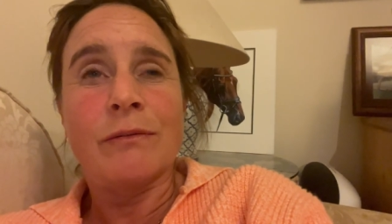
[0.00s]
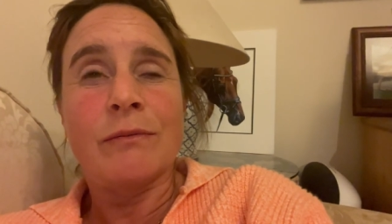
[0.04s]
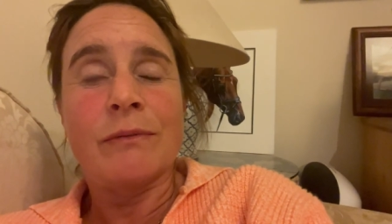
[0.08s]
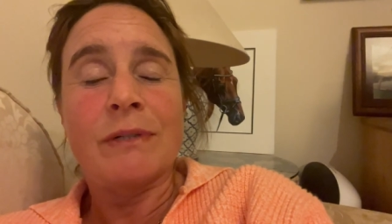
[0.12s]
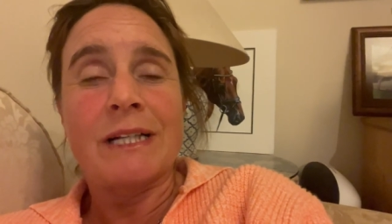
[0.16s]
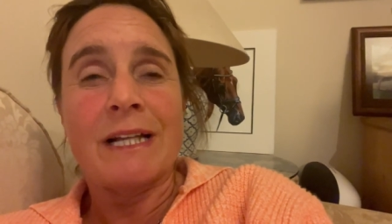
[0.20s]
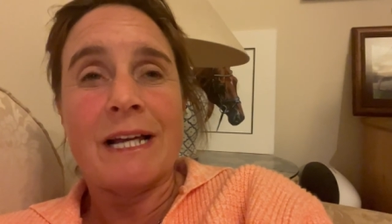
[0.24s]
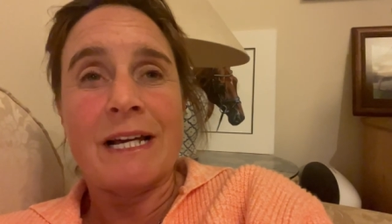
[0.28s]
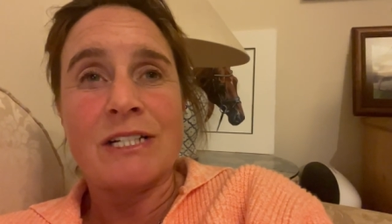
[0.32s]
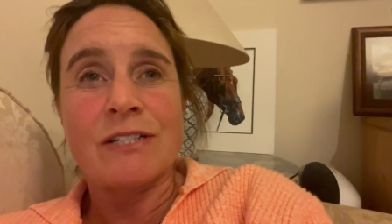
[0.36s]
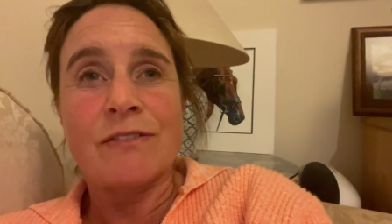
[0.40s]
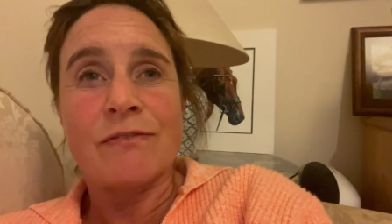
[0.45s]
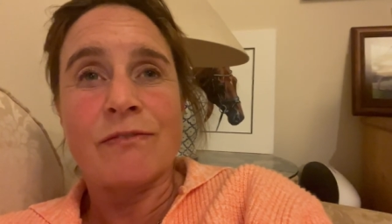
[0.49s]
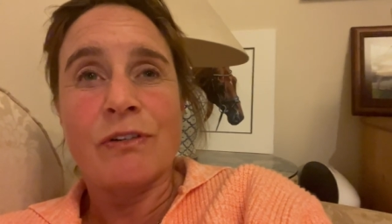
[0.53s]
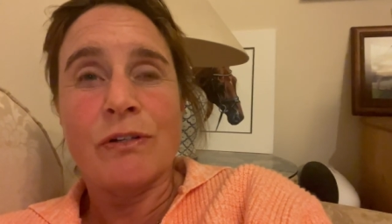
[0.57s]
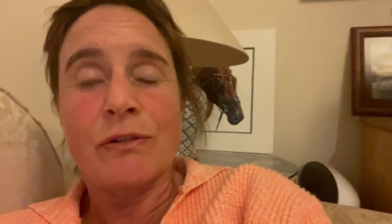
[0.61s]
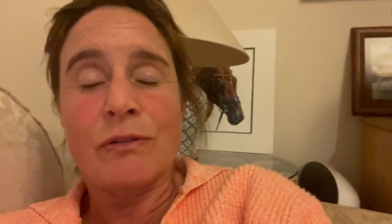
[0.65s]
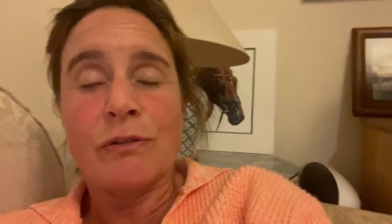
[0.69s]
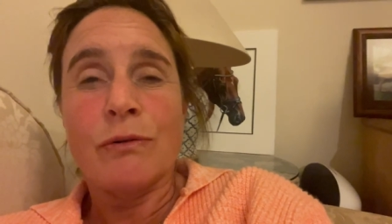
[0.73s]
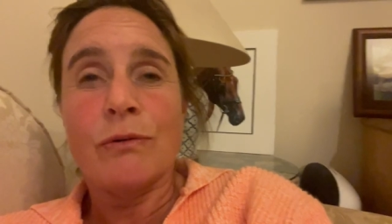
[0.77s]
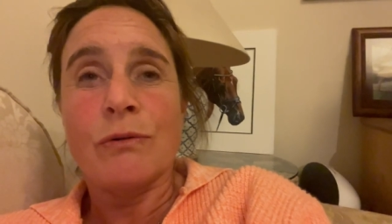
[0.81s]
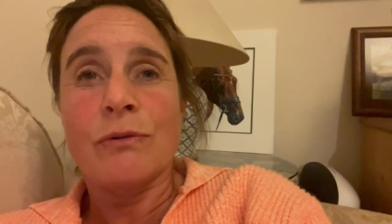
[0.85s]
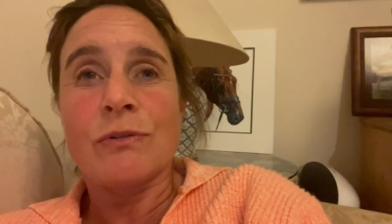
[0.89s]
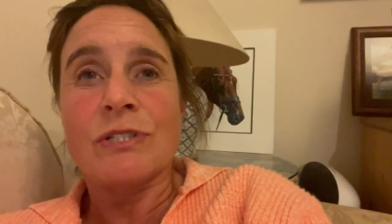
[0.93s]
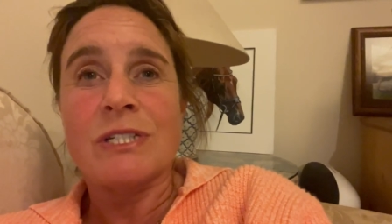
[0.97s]
We let a few of
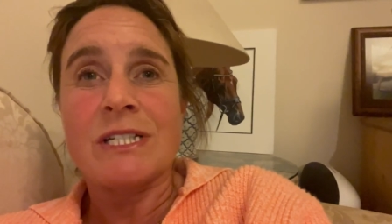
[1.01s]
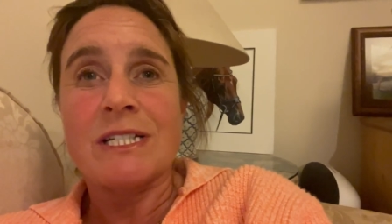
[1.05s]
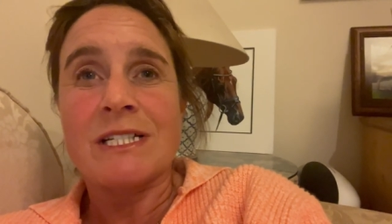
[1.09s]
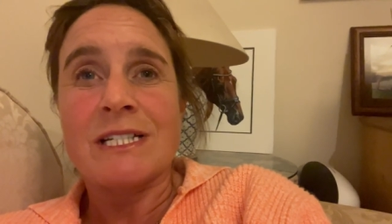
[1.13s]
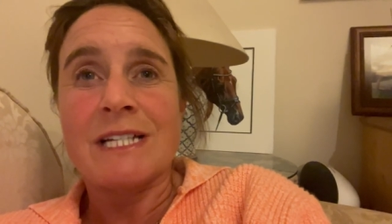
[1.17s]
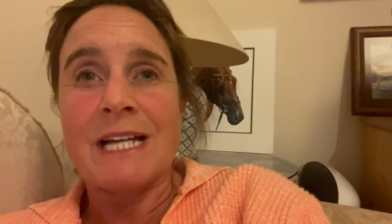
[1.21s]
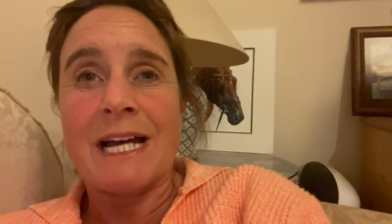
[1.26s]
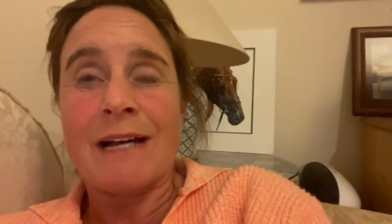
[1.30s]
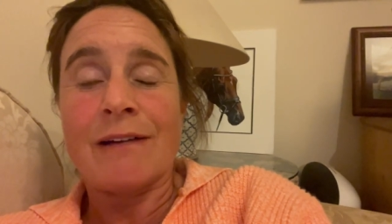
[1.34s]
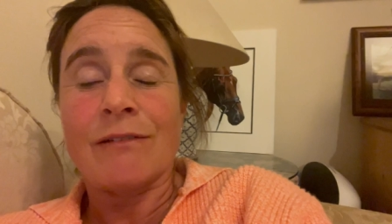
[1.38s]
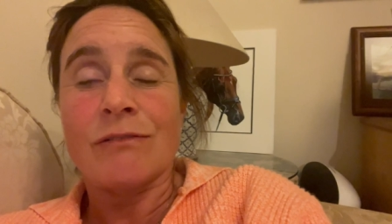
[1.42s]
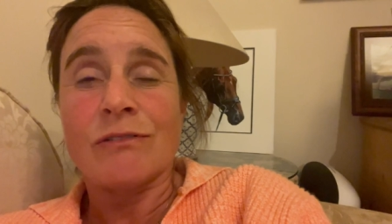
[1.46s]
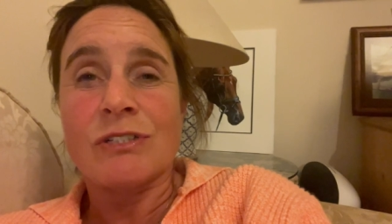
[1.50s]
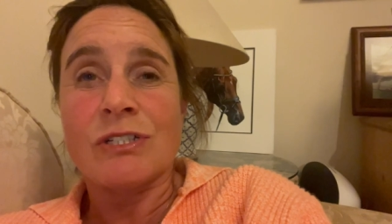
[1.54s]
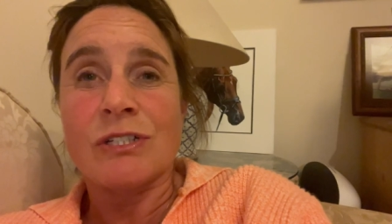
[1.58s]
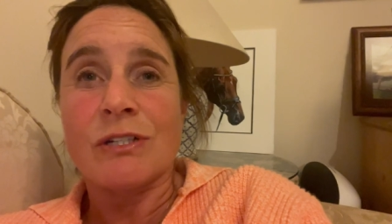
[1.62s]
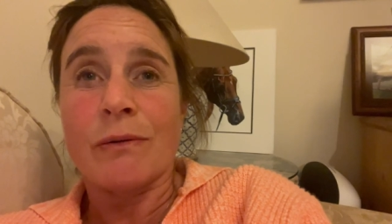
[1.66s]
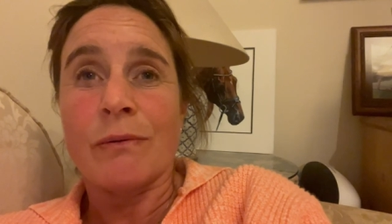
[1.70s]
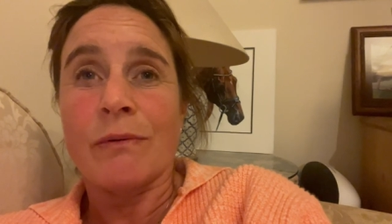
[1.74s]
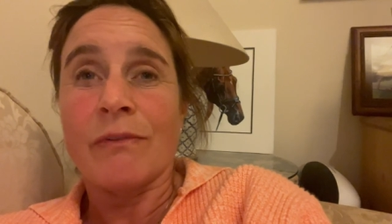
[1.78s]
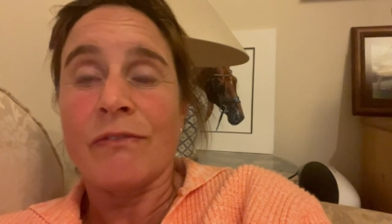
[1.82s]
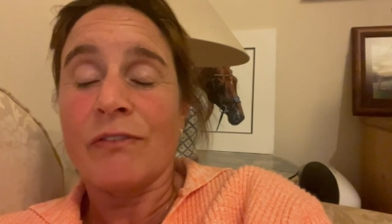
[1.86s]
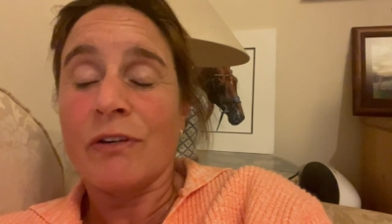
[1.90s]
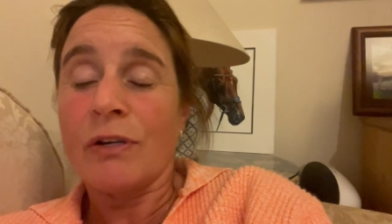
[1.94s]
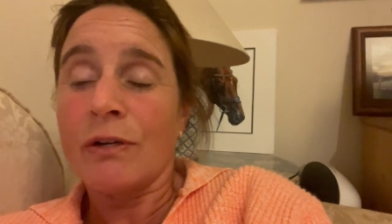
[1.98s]
the horses down,
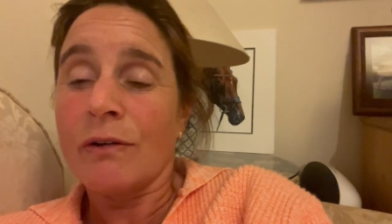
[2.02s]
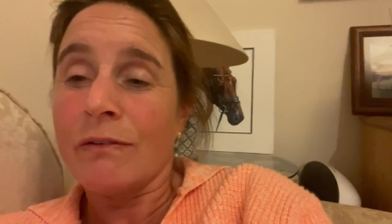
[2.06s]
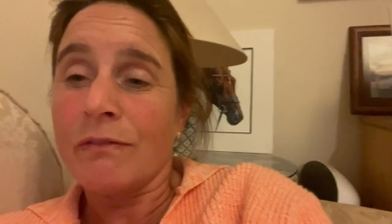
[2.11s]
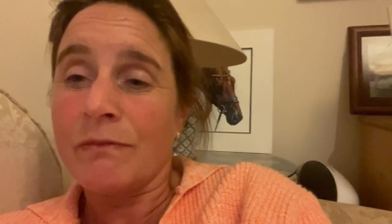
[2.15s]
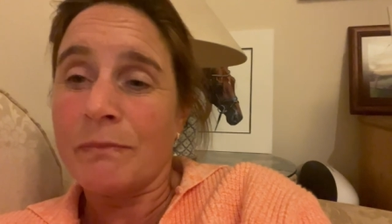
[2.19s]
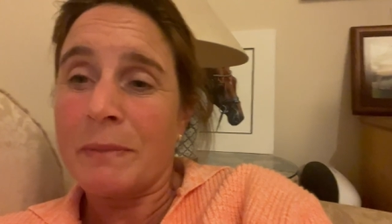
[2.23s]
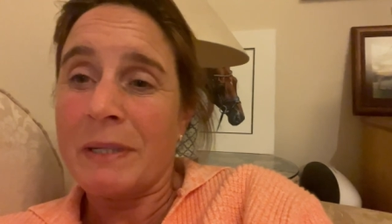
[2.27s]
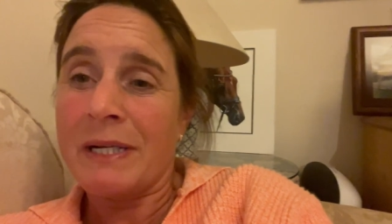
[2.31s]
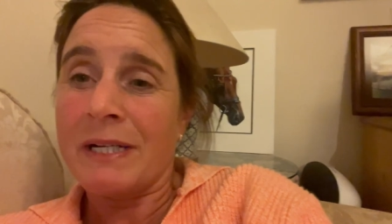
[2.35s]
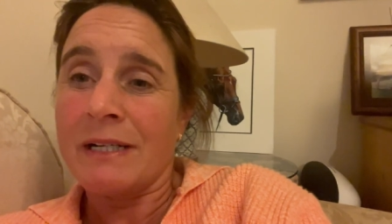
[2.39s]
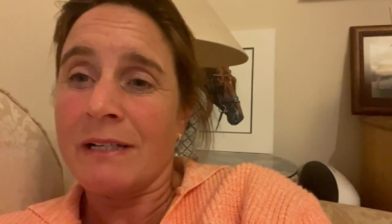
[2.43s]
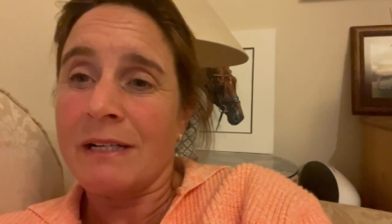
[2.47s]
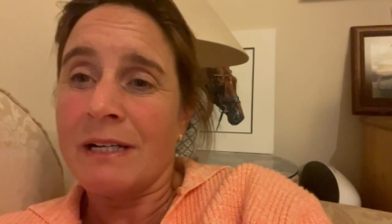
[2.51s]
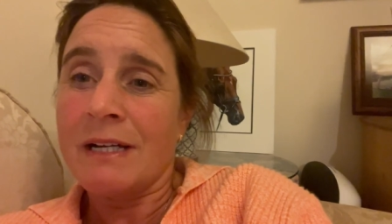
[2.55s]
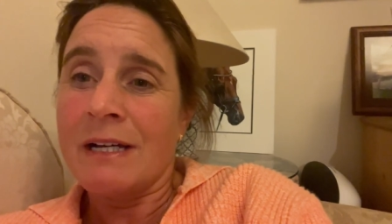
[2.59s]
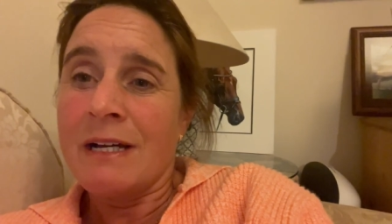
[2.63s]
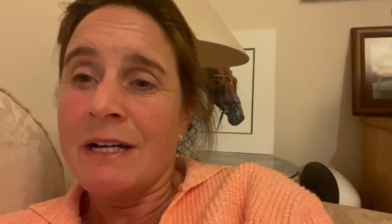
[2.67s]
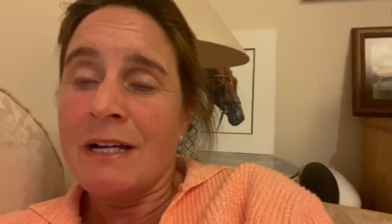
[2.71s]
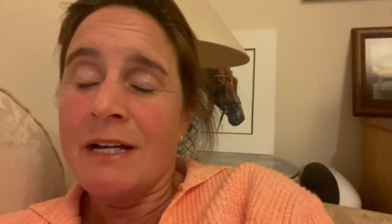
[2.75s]
so a few have been,